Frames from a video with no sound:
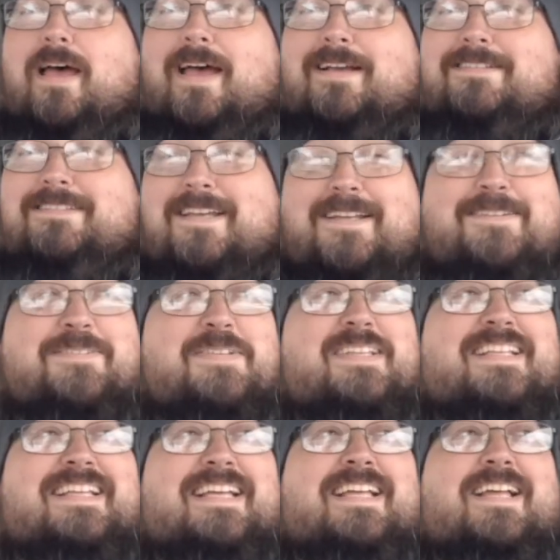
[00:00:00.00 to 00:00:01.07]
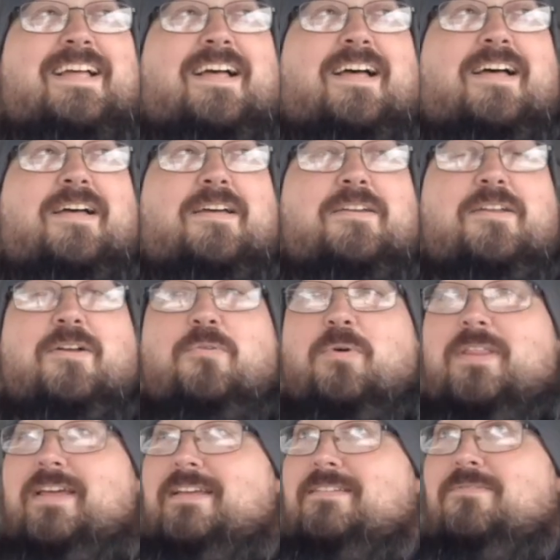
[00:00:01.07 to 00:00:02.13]
accent. You know
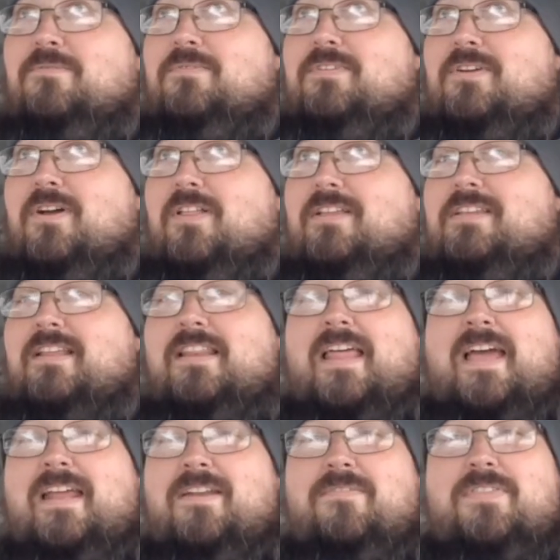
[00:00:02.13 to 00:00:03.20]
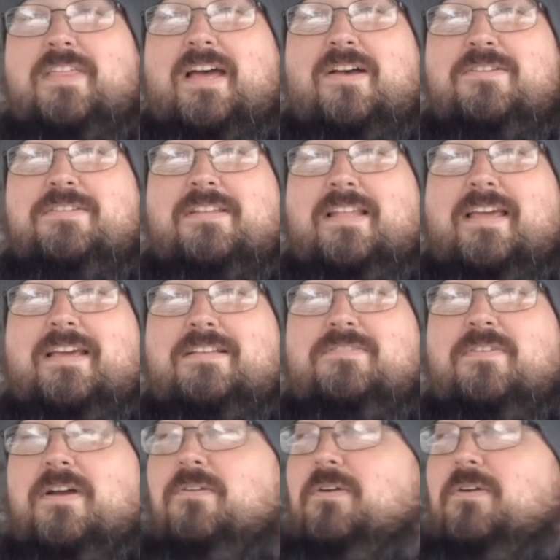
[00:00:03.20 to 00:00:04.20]
what they call it, the land of 1,000 lakes, if I